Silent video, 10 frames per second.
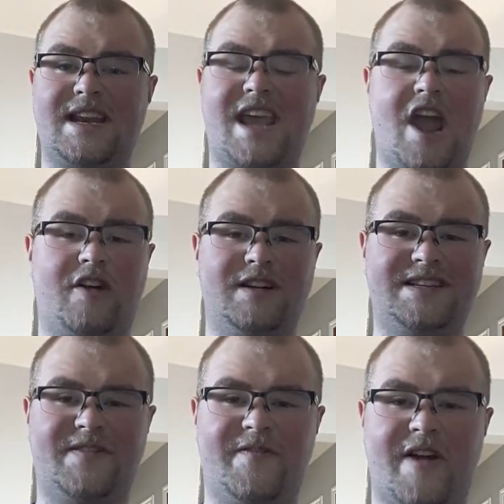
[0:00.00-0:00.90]
It
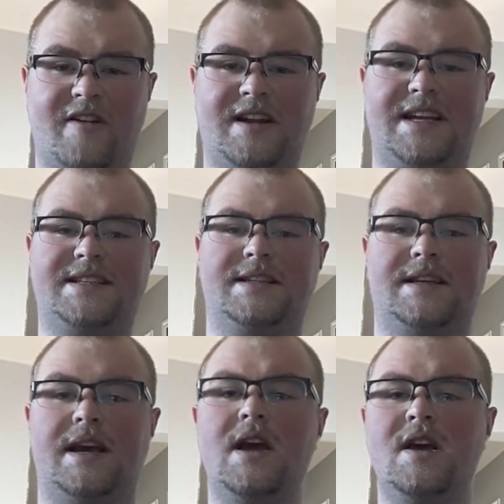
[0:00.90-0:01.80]
carries very
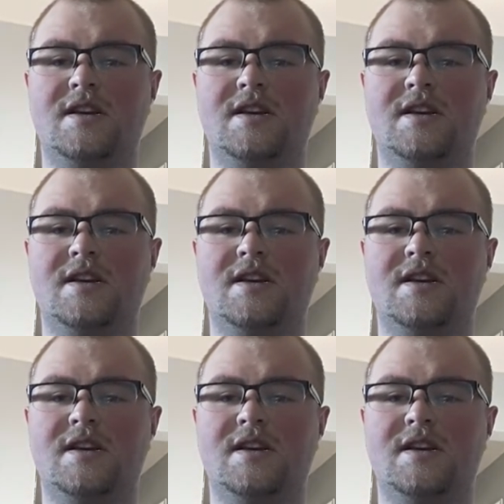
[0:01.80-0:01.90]
easily,